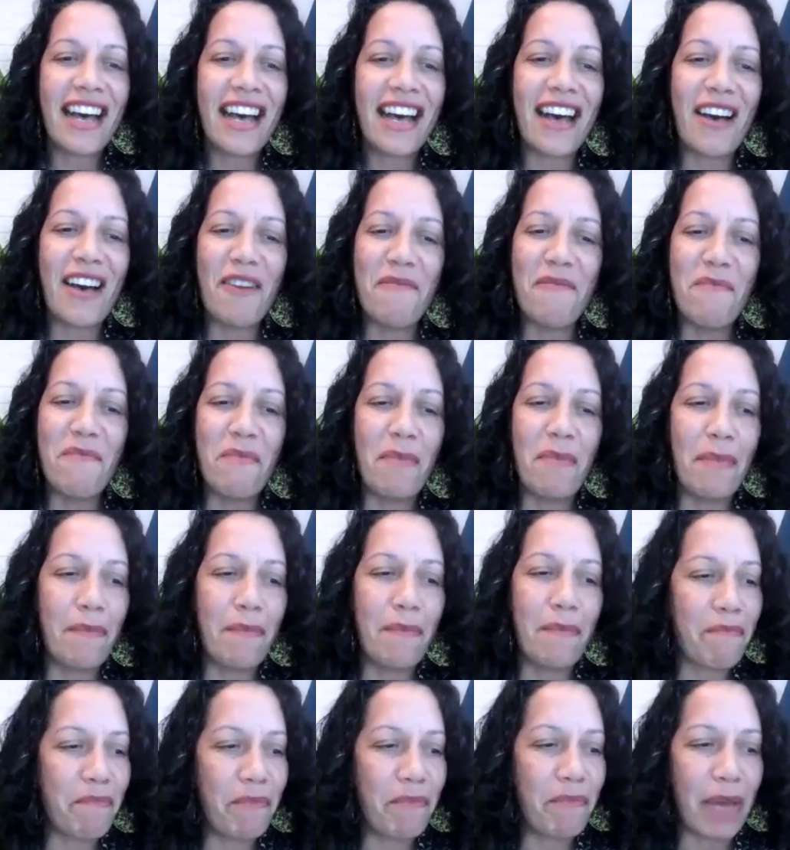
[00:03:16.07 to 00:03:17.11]
Um,
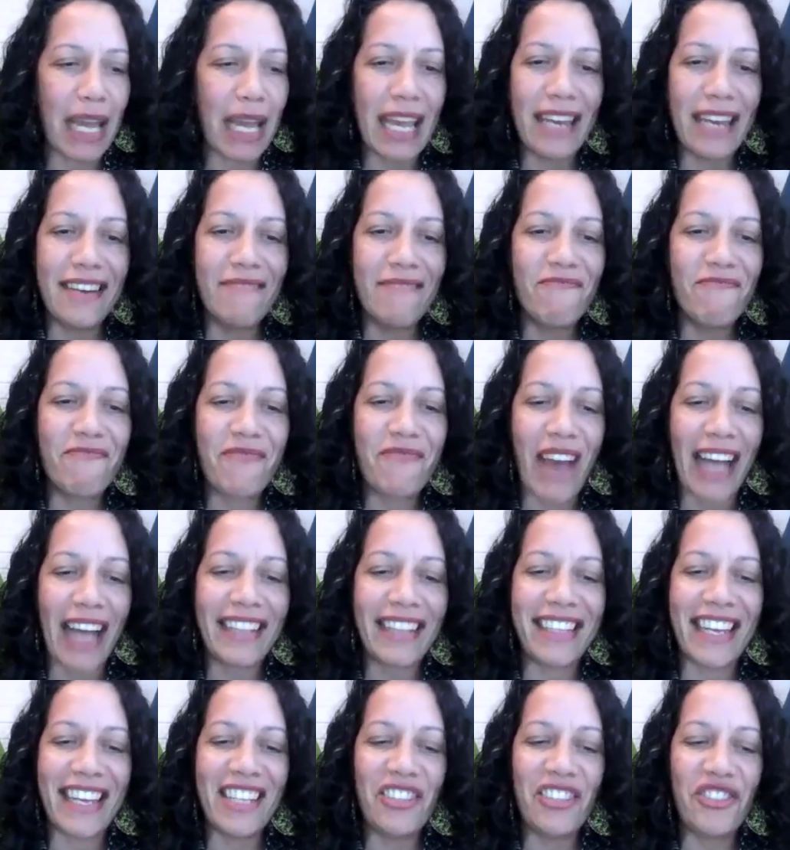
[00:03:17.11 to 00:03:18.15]
in I
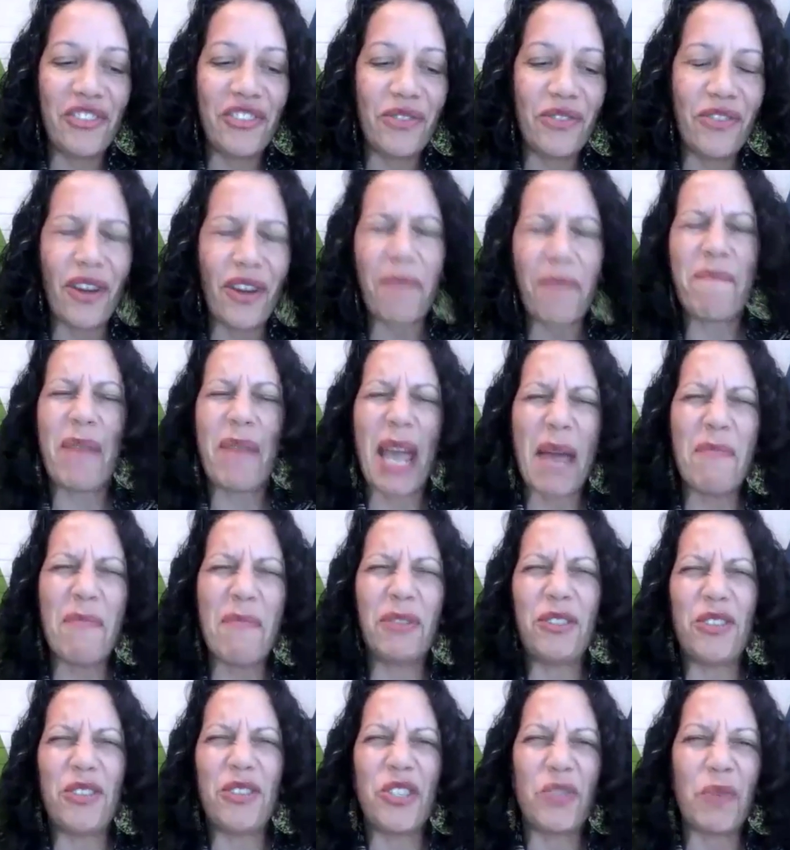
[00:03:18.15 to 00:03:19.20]
think to not be
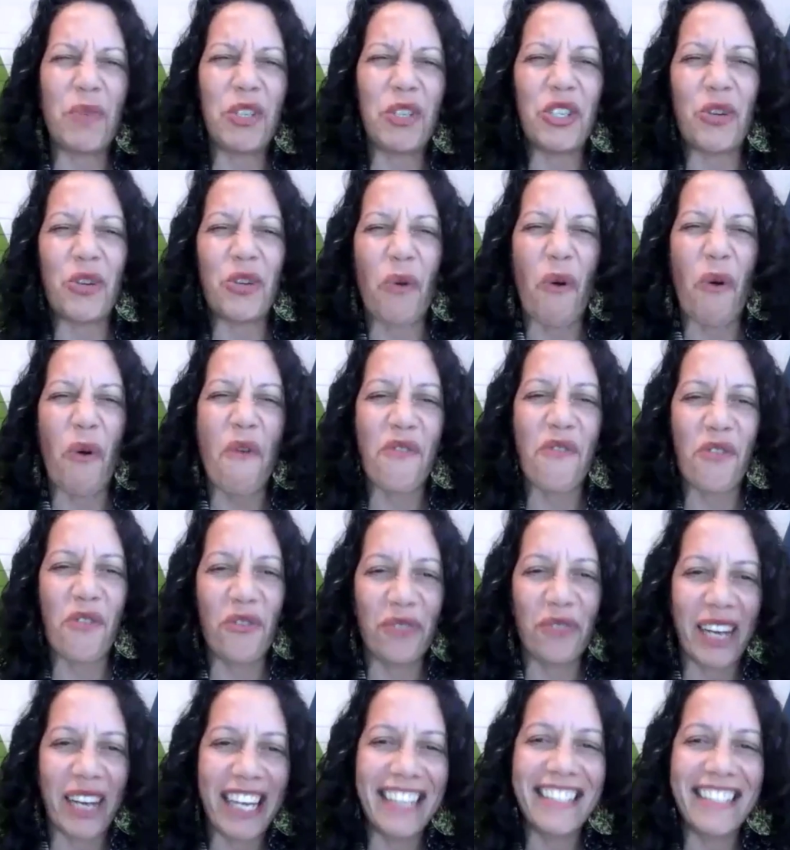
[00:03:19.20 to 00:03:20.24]
able to switch it off
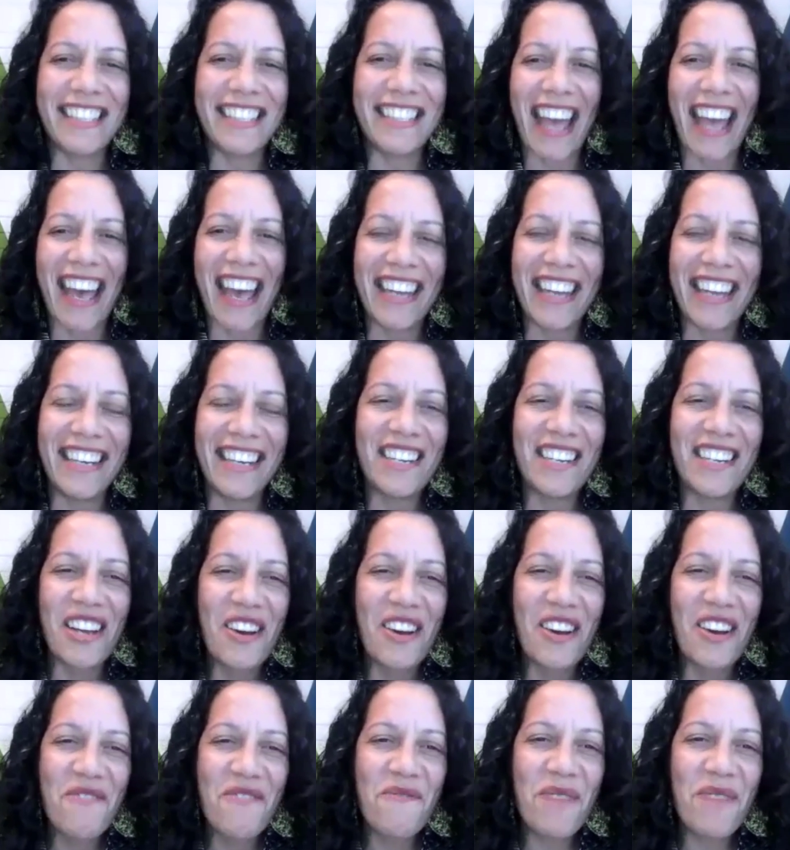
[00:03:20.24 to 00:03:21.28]
always. And
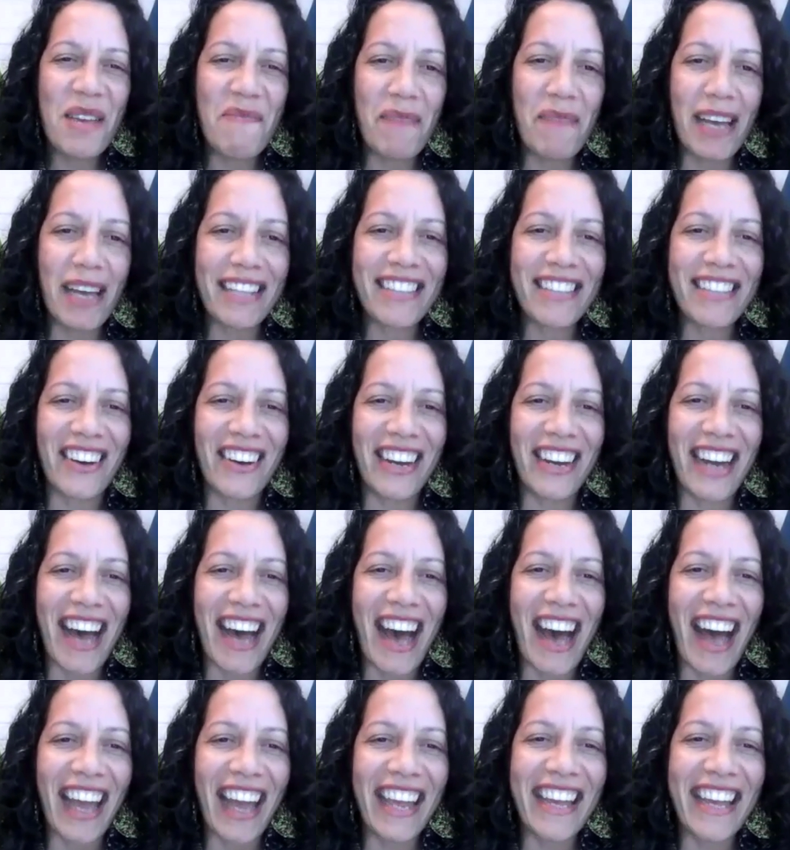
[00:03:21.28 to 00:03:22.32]
we met on a
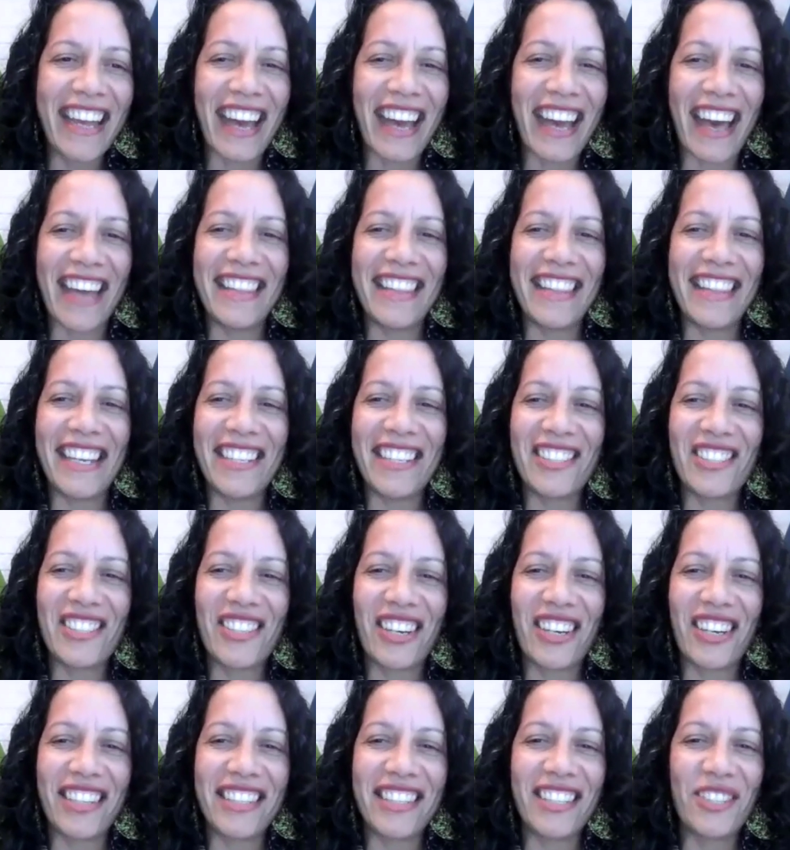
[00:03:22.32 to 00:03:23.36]
hike and then
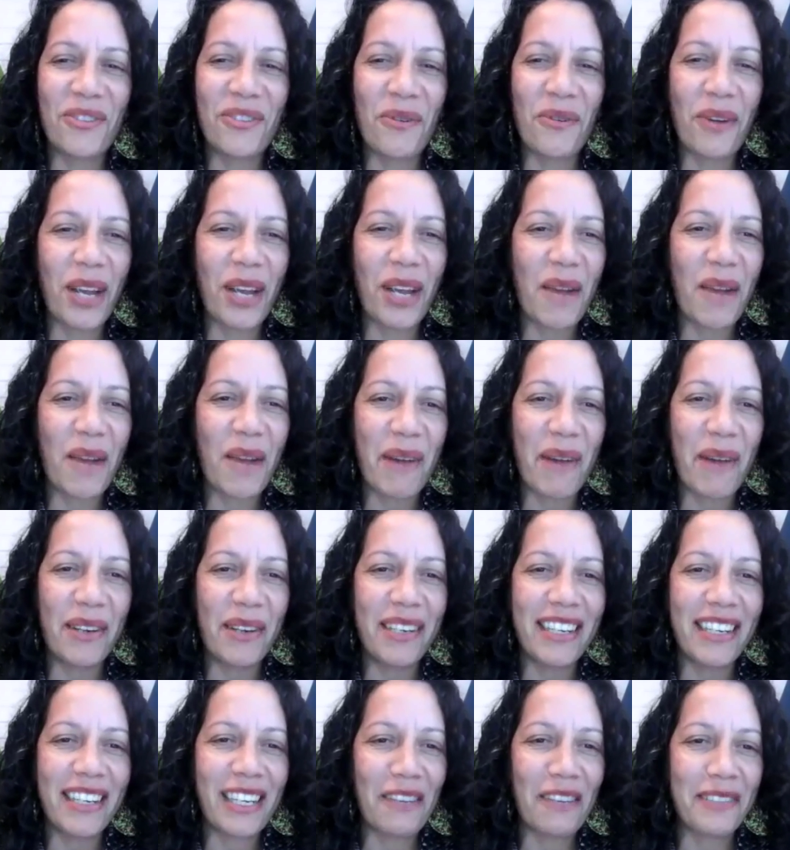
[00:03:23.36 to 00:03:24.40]
started talking
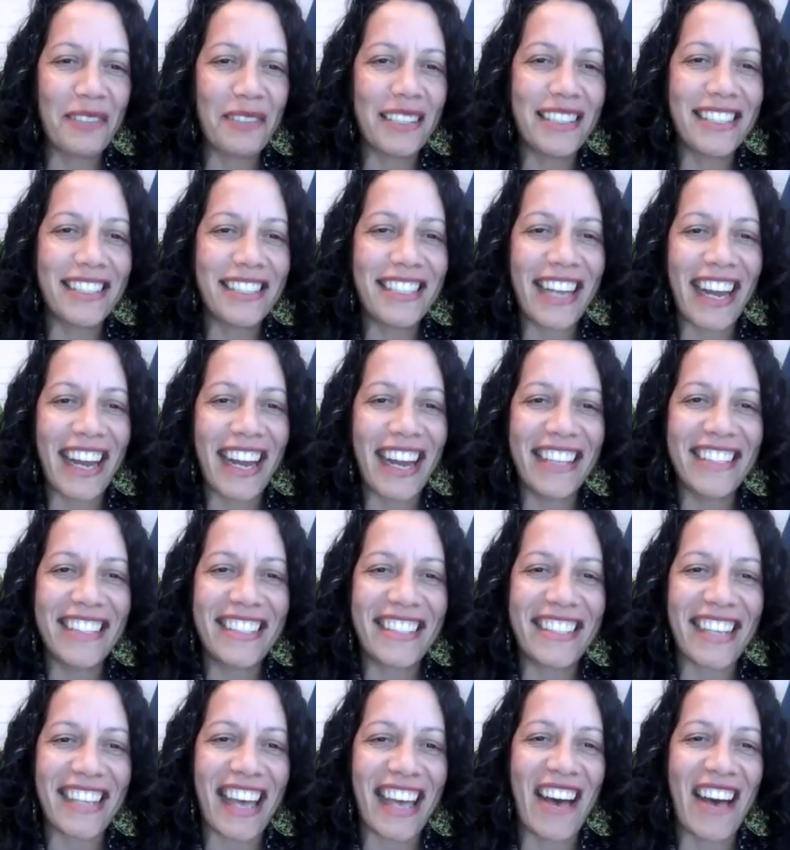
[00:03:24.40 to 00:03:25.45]
about Clifton strengths.